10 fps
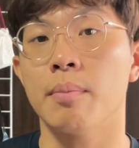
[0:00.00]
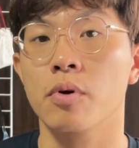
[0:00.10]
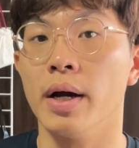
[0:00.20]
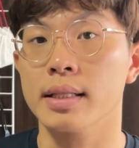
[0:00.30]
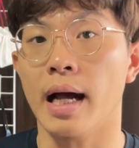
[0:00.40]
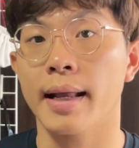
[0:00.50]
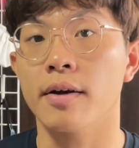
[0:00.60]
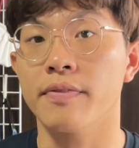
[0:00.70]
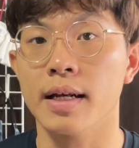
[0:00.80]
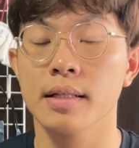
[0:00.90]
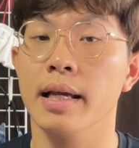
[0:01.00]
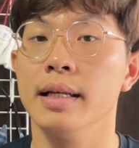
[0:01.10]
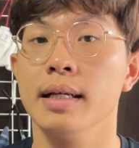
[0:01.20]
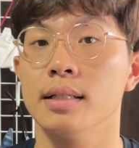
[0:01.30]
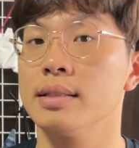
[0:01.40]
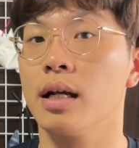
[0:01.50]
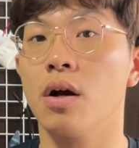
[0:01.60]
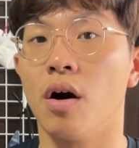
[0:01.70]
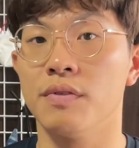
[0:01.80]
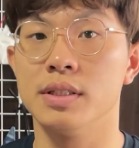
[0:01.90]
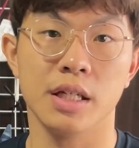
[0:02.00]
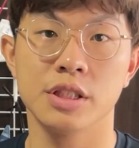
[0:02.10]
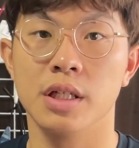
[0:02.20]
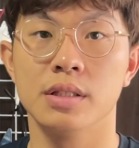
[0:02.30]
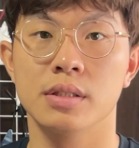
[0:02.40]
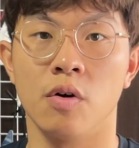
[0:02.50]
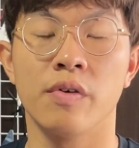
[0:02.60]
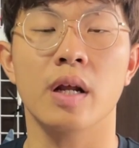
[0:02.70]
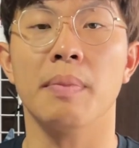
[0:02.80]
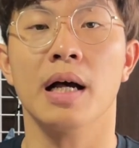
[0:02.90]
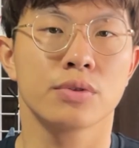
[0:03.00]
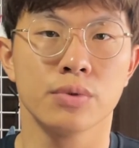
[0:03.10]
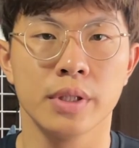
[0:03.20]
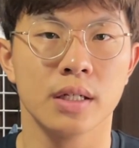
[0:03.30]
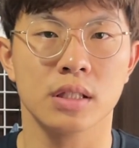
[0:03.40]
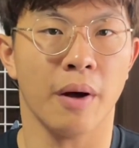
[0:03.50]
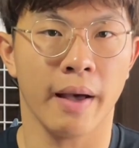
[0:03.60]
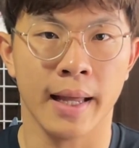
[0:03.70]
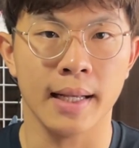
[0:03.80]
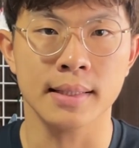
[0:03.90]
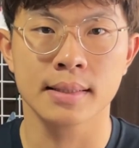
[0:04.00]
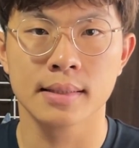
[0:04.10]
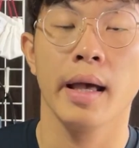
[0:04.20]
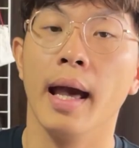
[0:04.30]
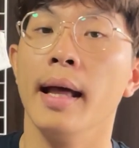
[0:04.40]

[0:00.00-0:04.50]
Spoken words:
I'm quite tired of entertaining the same conversations over the past 2 years about NS,